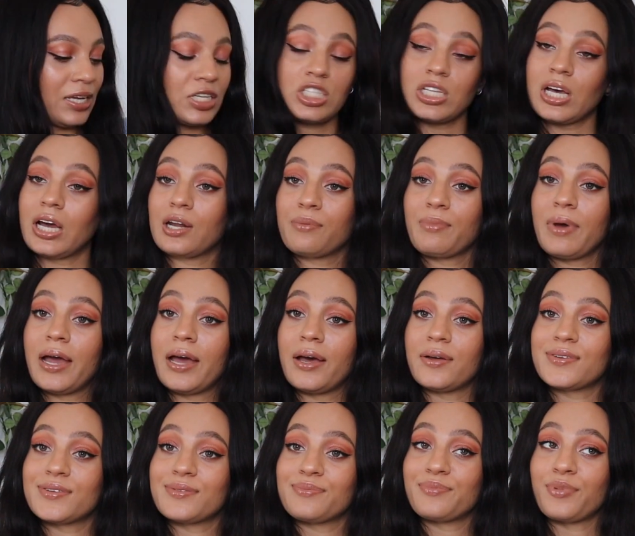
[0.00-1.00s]
inside of my
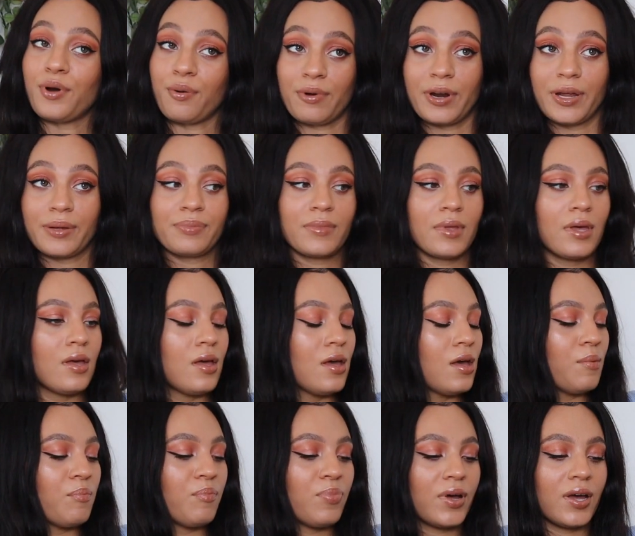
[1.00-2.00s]
house, probably.
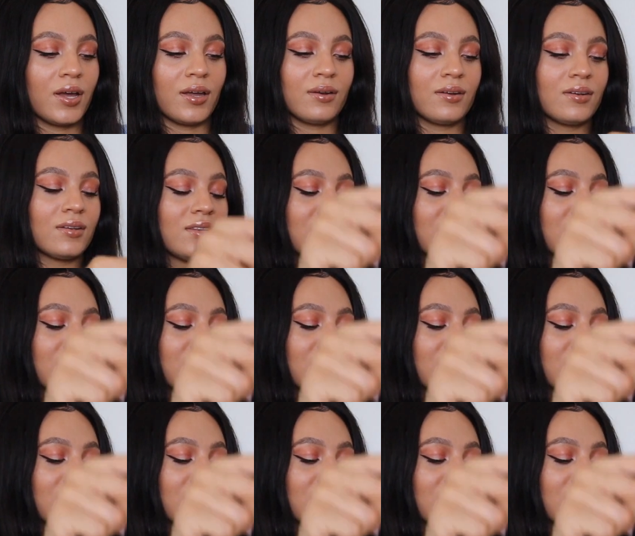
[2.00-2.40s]
But